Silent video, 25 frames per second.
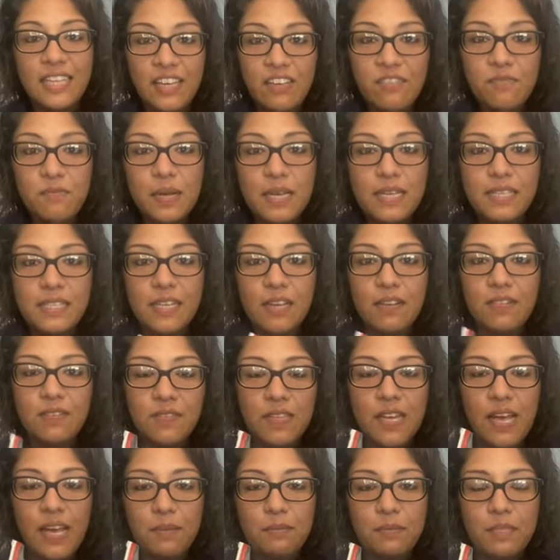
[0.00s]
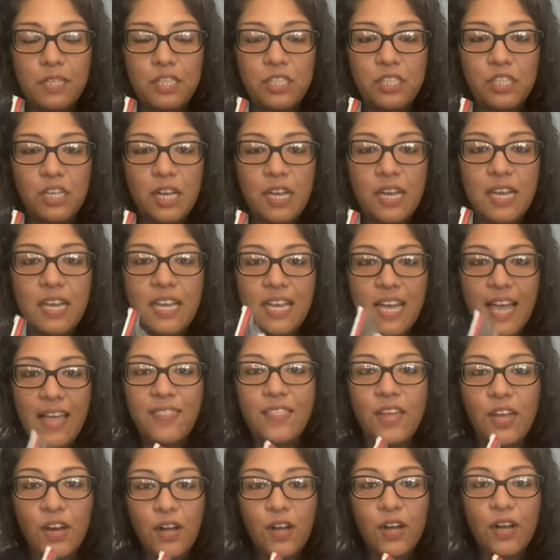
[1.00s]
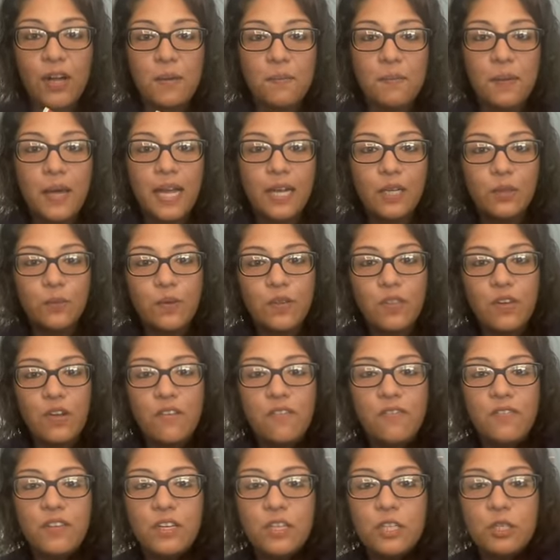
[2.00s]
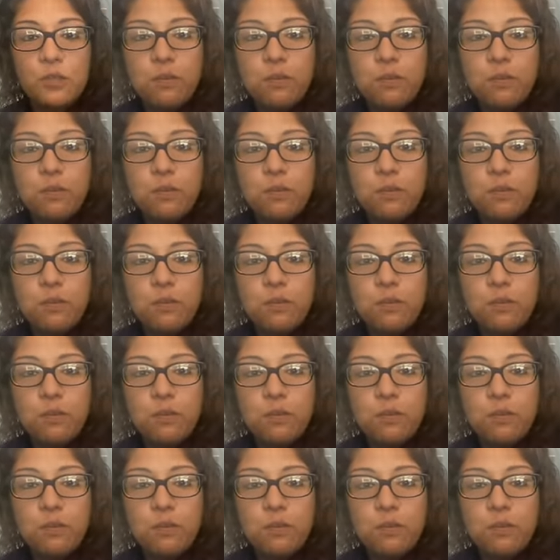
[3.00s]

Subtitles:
give myself time to shake, and then I'll come back with our finished